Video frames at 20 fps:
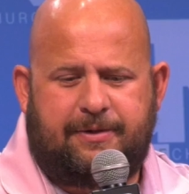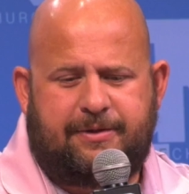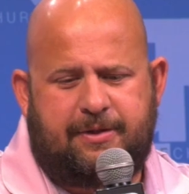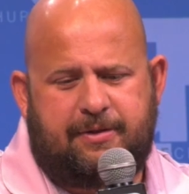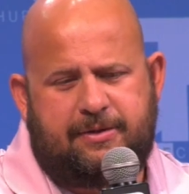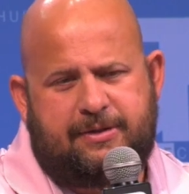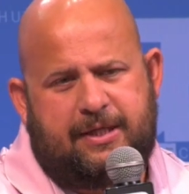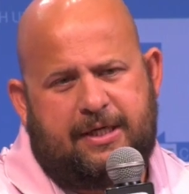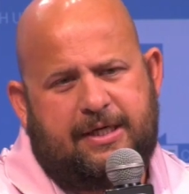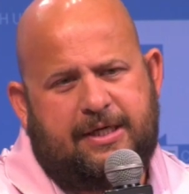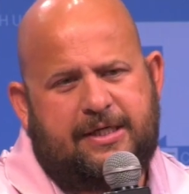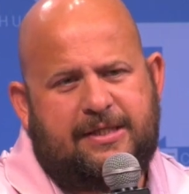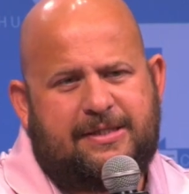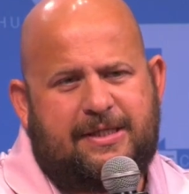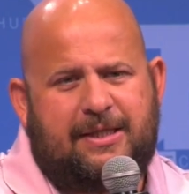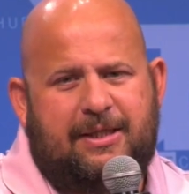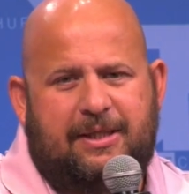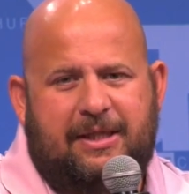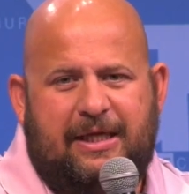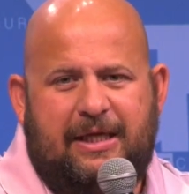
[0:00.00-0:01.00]
They're saying he's
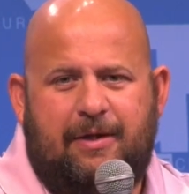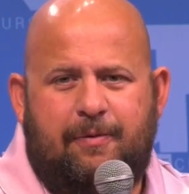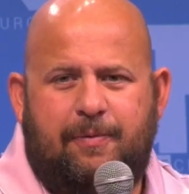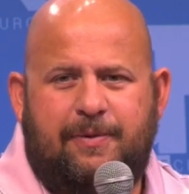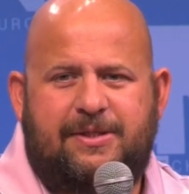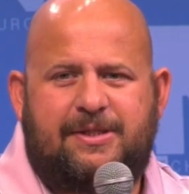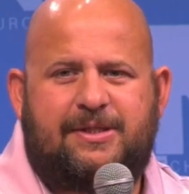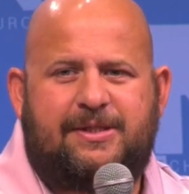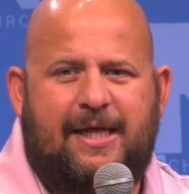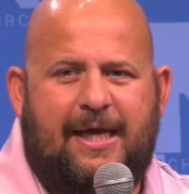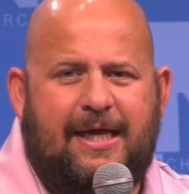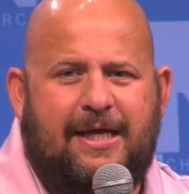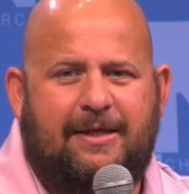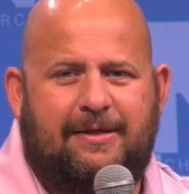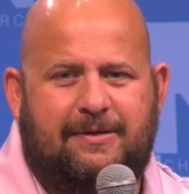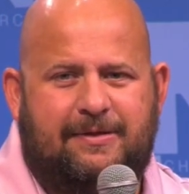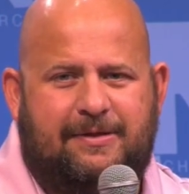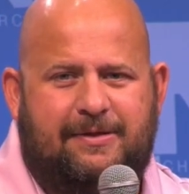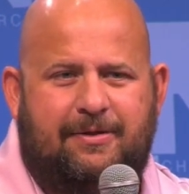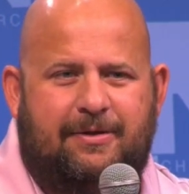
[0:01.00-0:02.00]
in league with
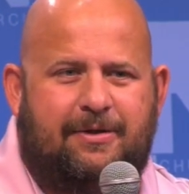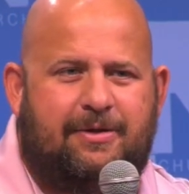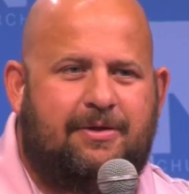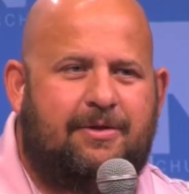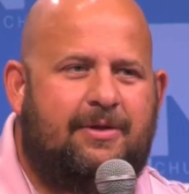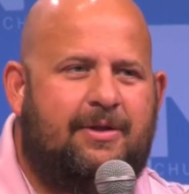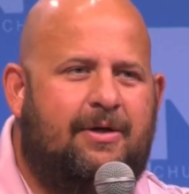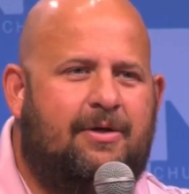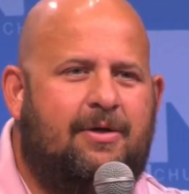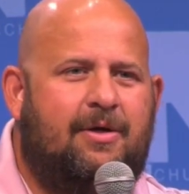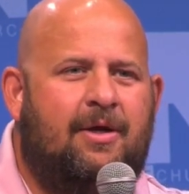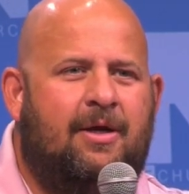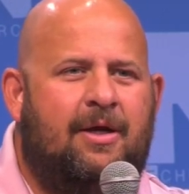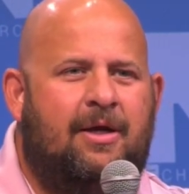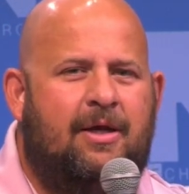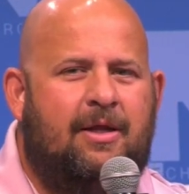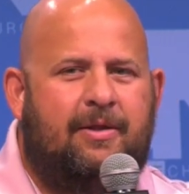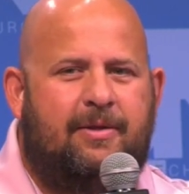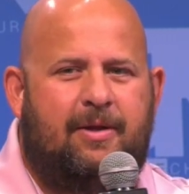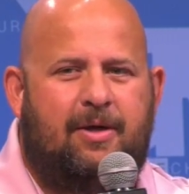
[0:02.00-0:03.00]
Satan, so they're they're
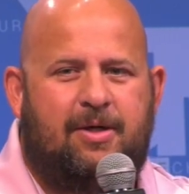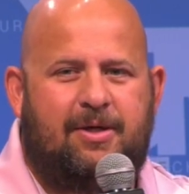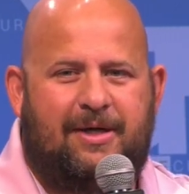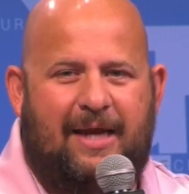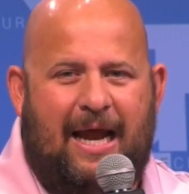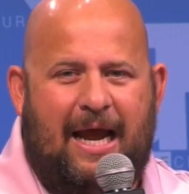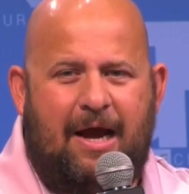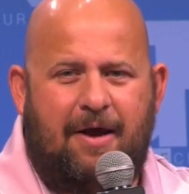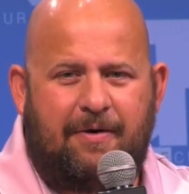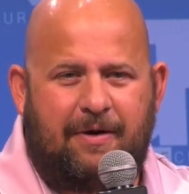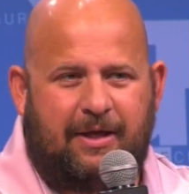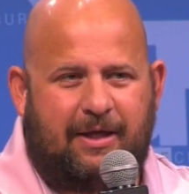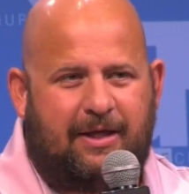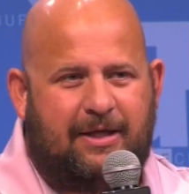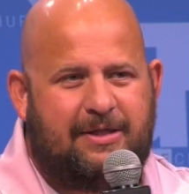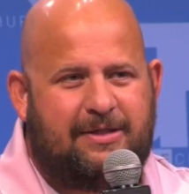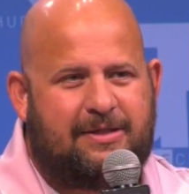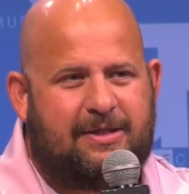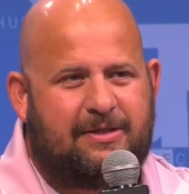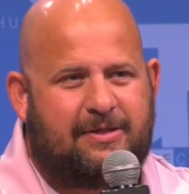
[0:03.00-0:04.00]
they're doubting.
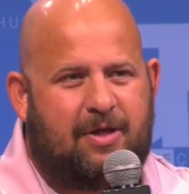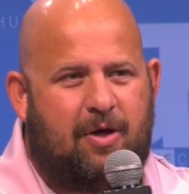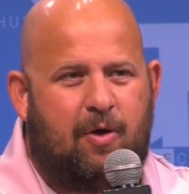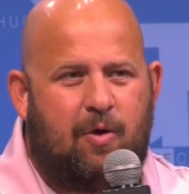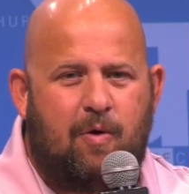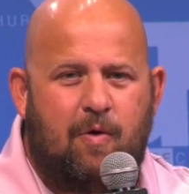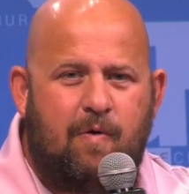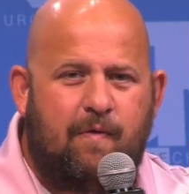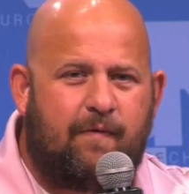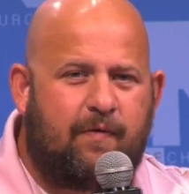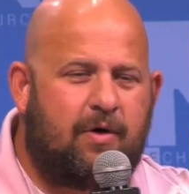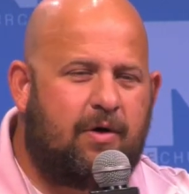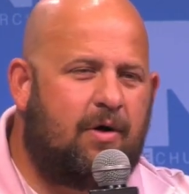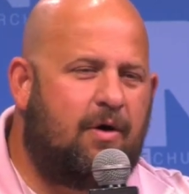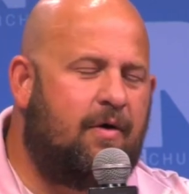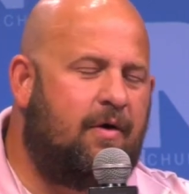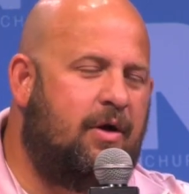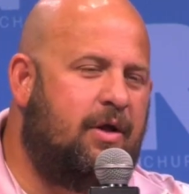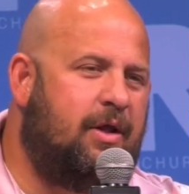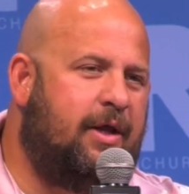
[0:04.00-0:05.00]
He says over and
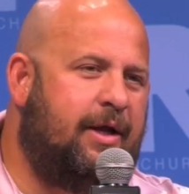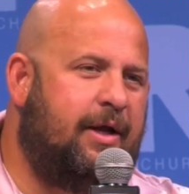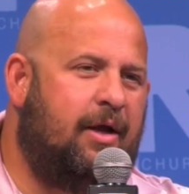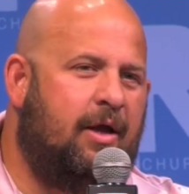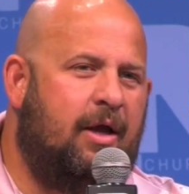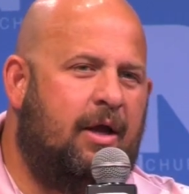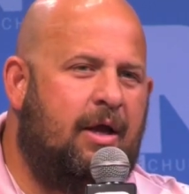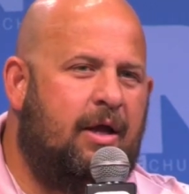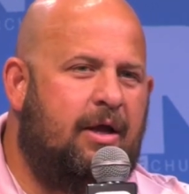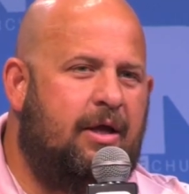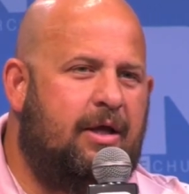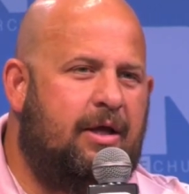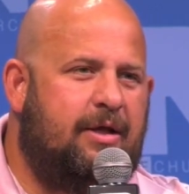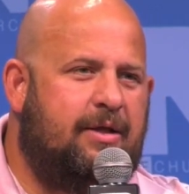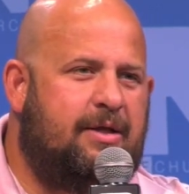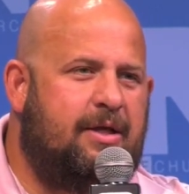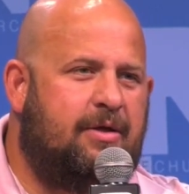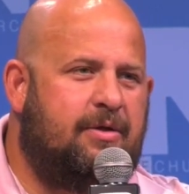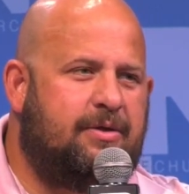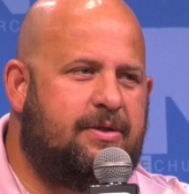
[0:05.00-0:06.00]
over, like he
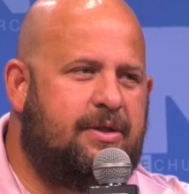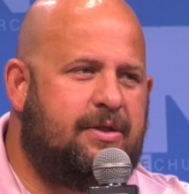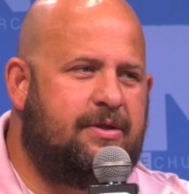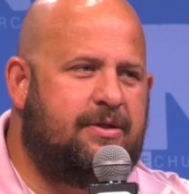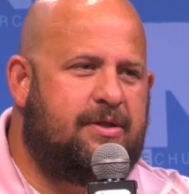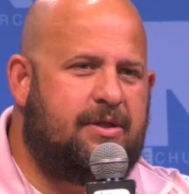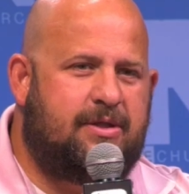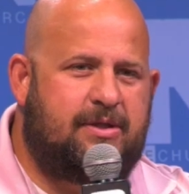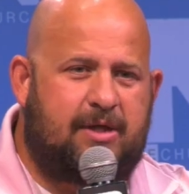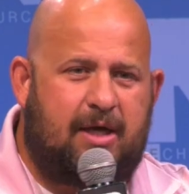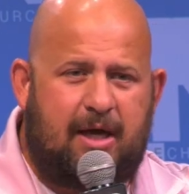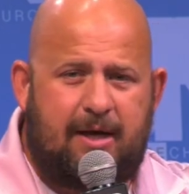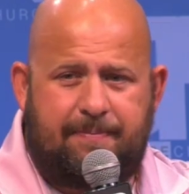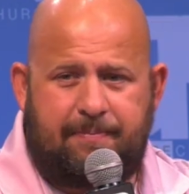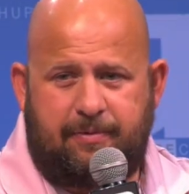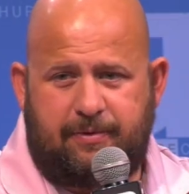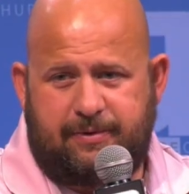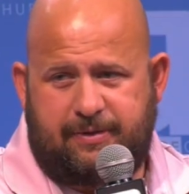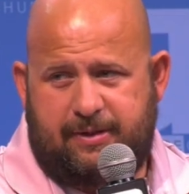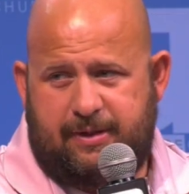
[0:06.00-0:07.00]
tells his
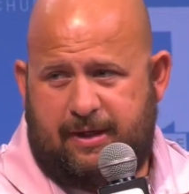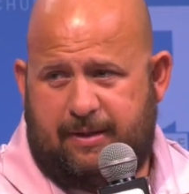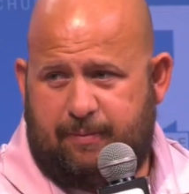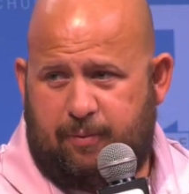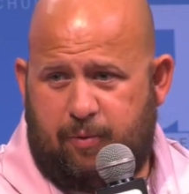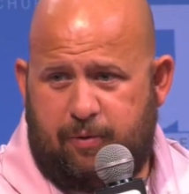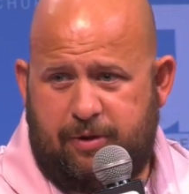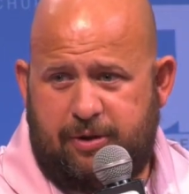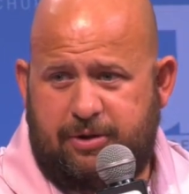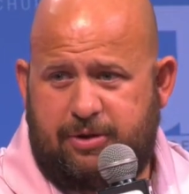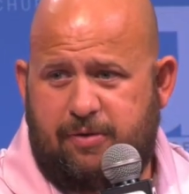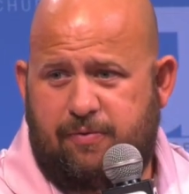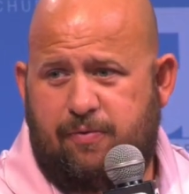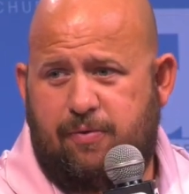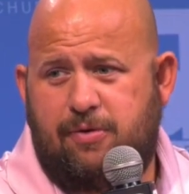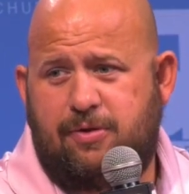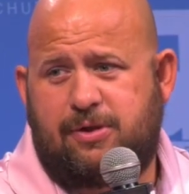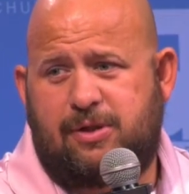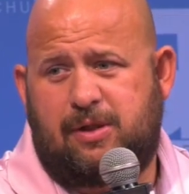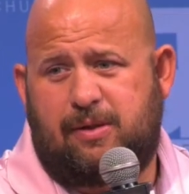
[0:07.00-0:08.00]
disciples, "I'm going to
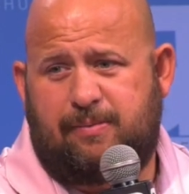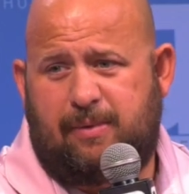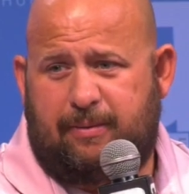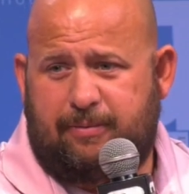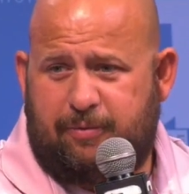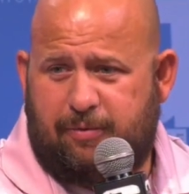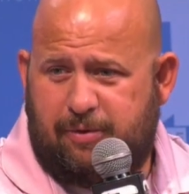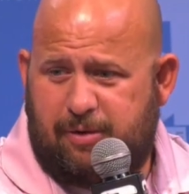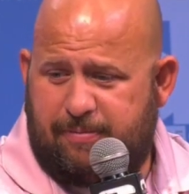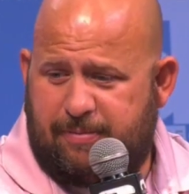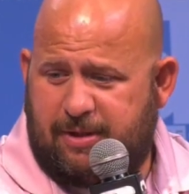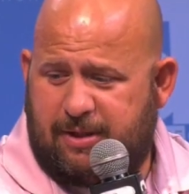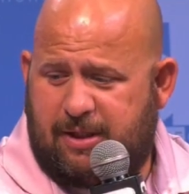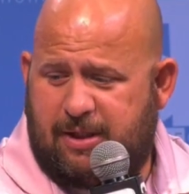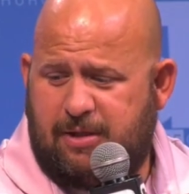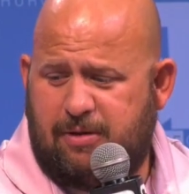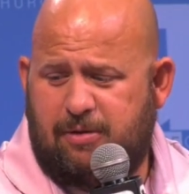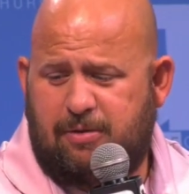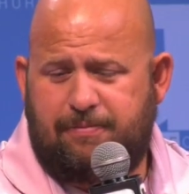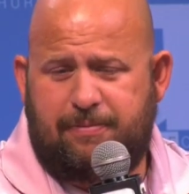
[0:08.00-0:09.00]
Jerusalem. I'm going to be
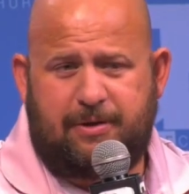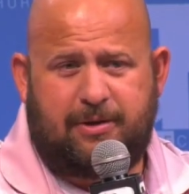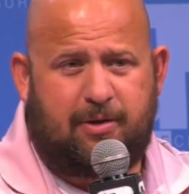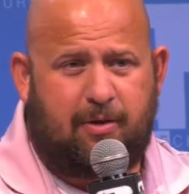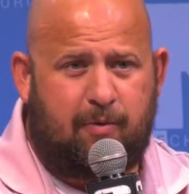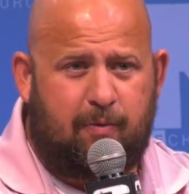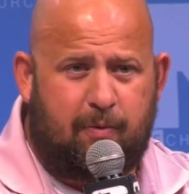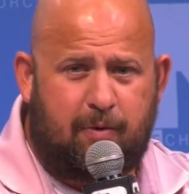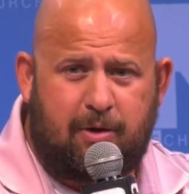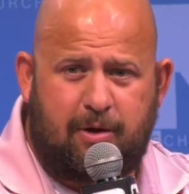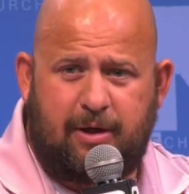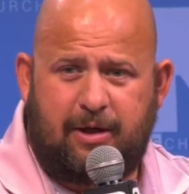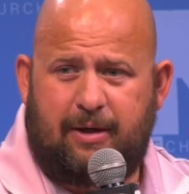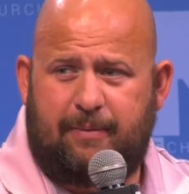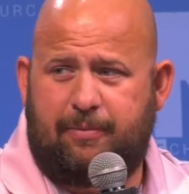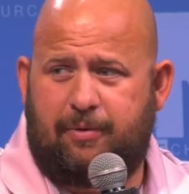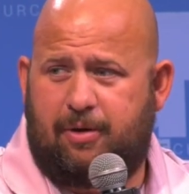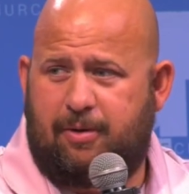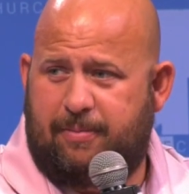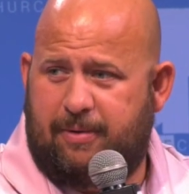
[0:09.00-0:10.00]
killed, but don't worry,
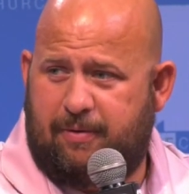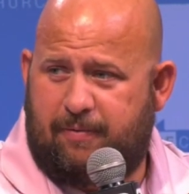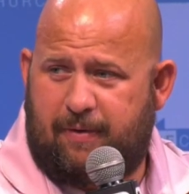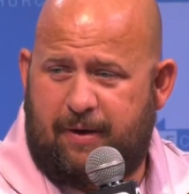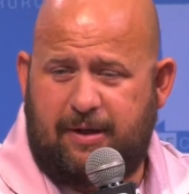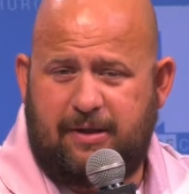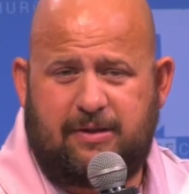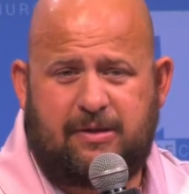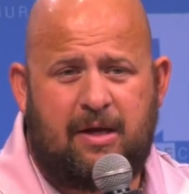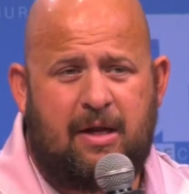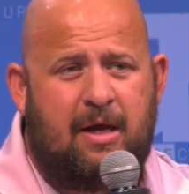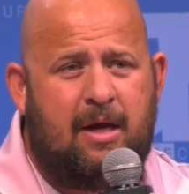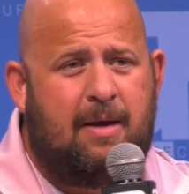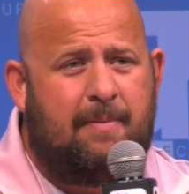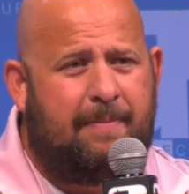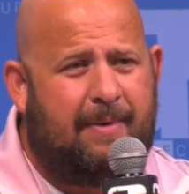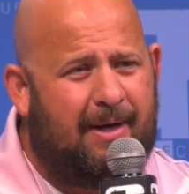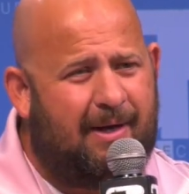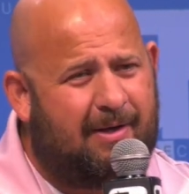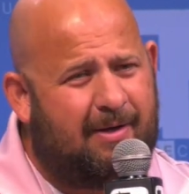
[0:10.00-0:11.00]
I'm going to be raised
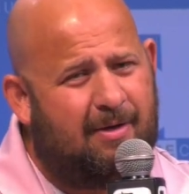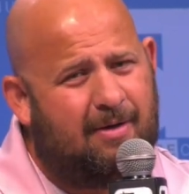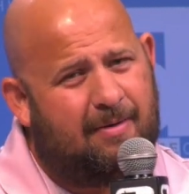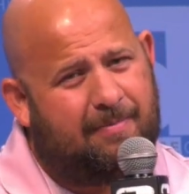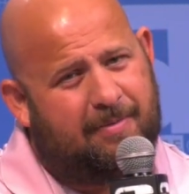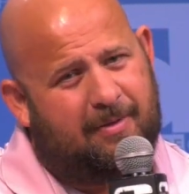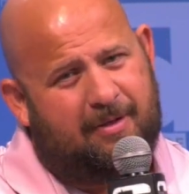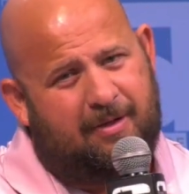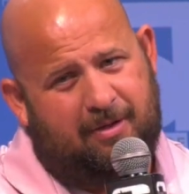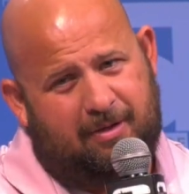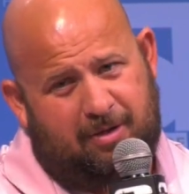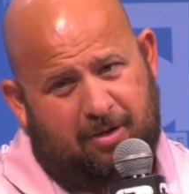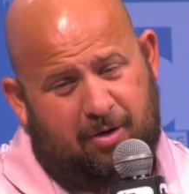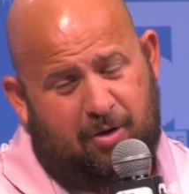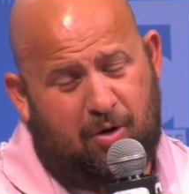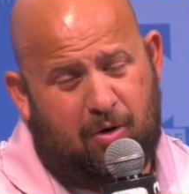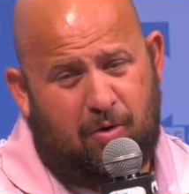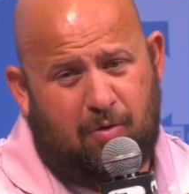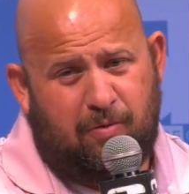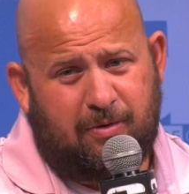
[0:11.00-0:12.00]
back up." And mm-hmm. the
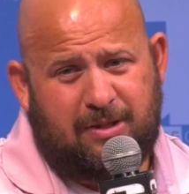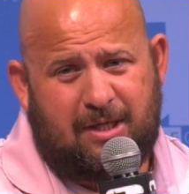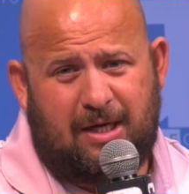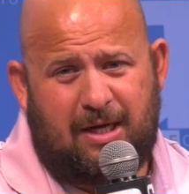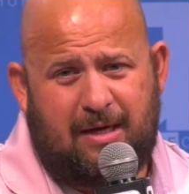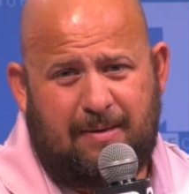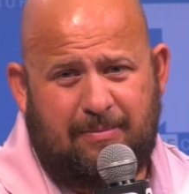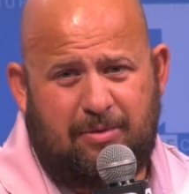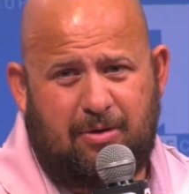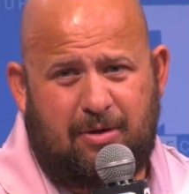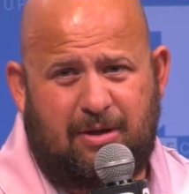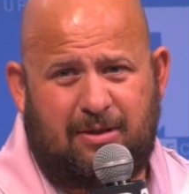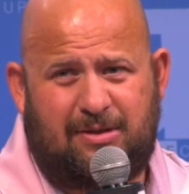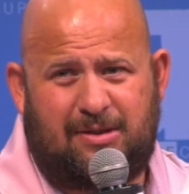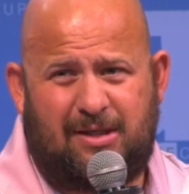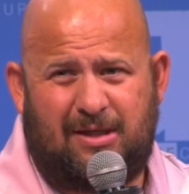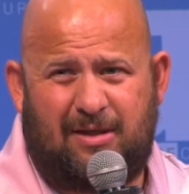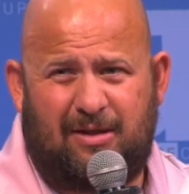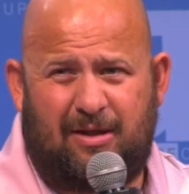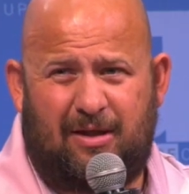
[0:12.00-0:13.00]
whole time you can
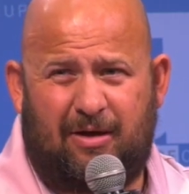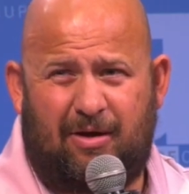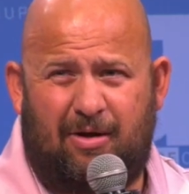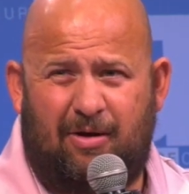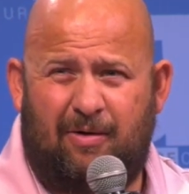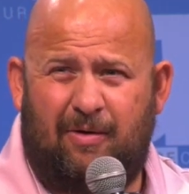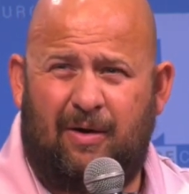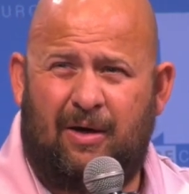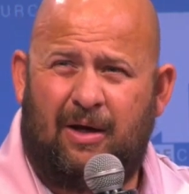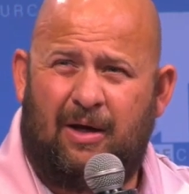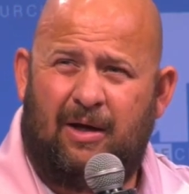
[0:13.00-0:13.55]
see they go,